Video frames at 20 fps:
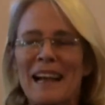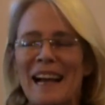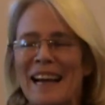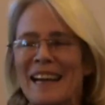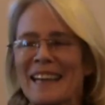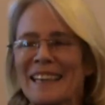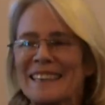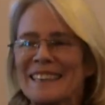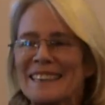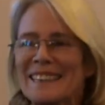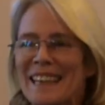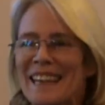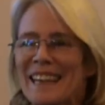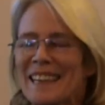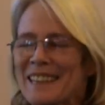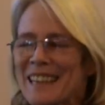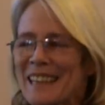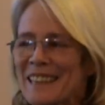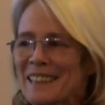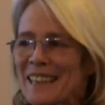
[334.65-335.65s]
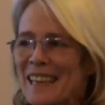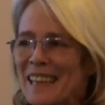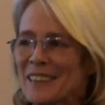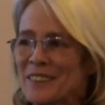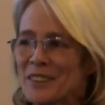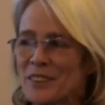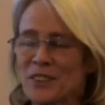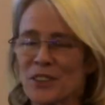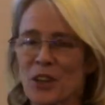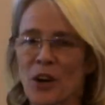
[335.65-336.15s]
and then they
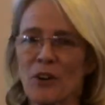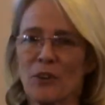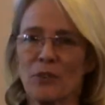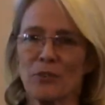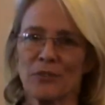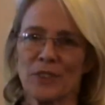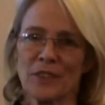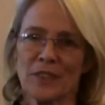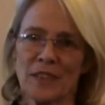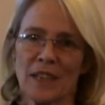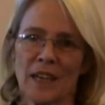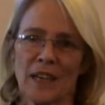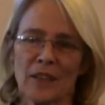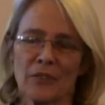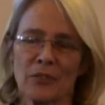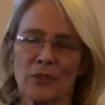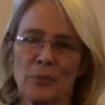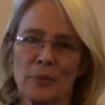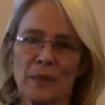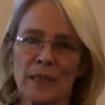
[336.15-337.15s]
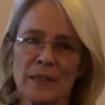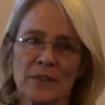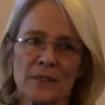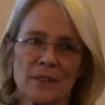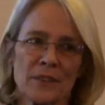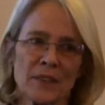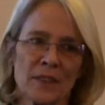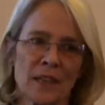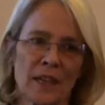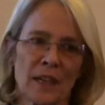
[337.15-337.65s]
dissolve the slug from the
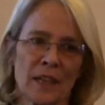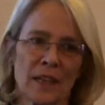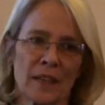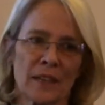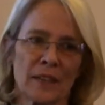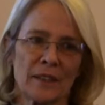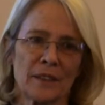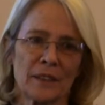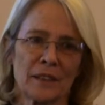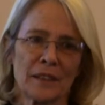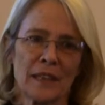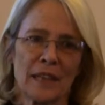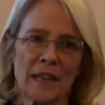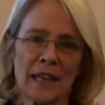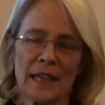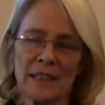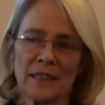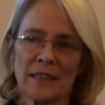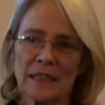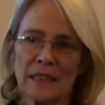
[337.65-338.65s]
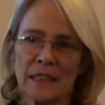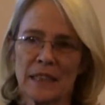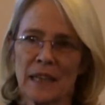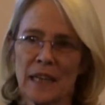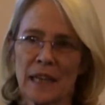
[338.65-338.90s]
inside, and